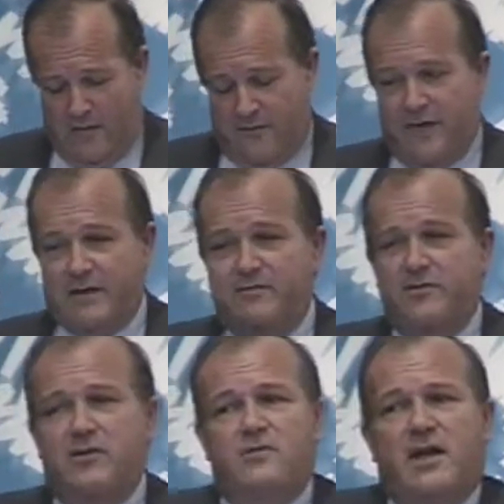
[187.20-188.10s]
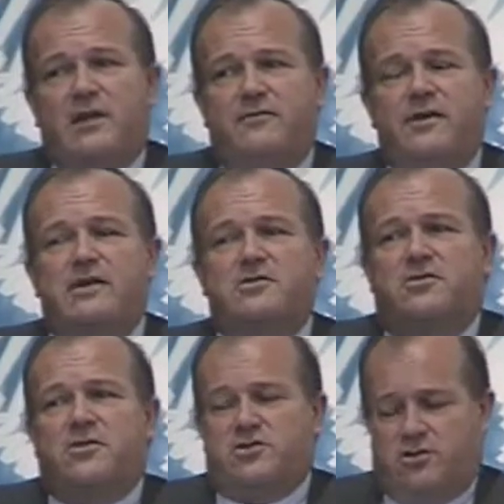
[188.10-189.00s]
Then you had the
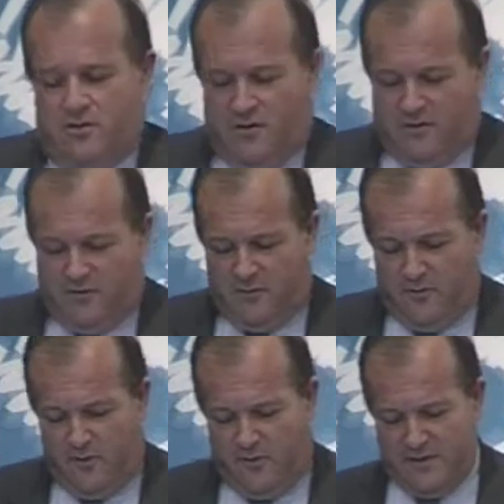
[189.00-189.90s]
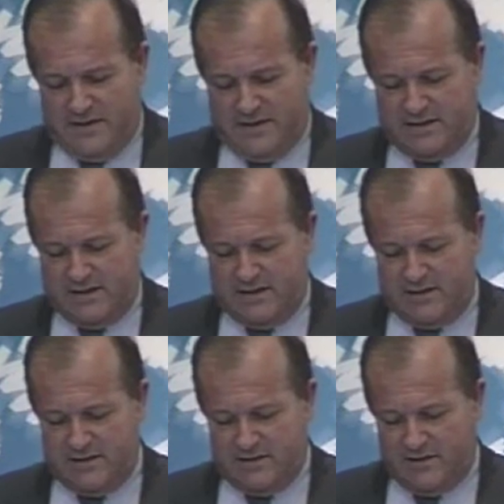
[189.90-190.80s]
introduction of more
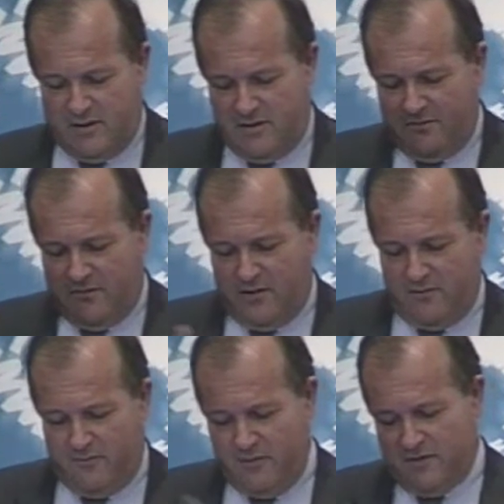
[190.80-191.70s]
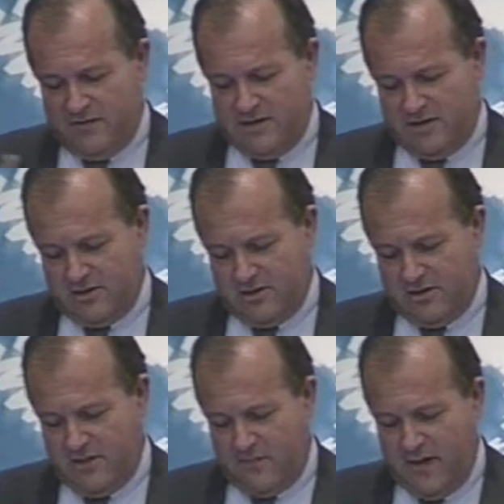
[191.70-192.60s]
businesses, more discussions
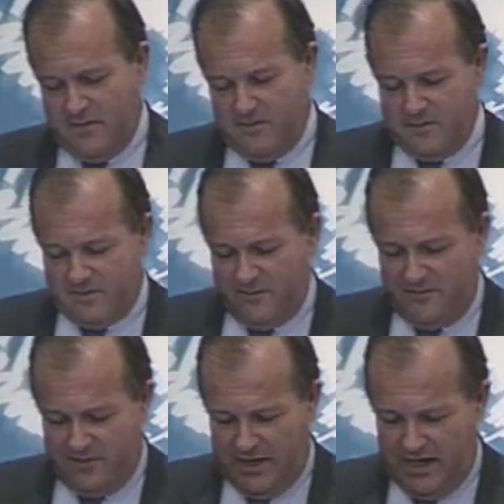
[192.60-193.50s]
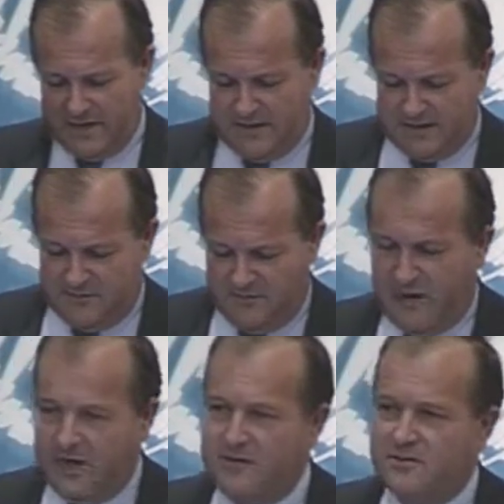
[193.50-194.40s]
on payments with access
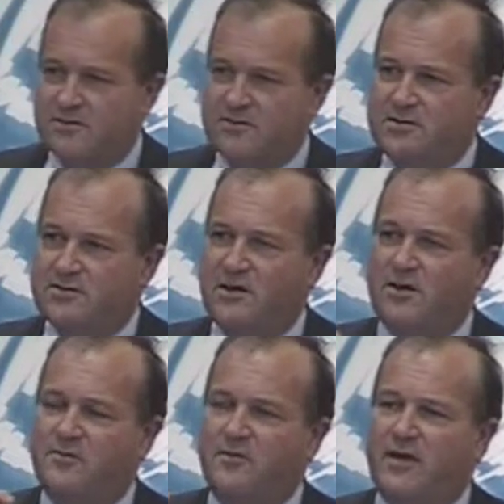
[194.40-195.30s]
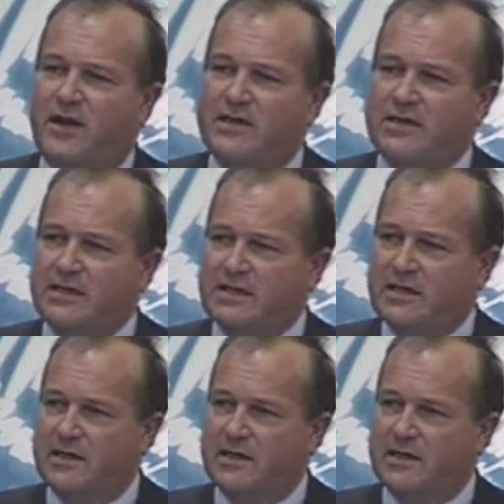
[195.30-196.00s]
providers providing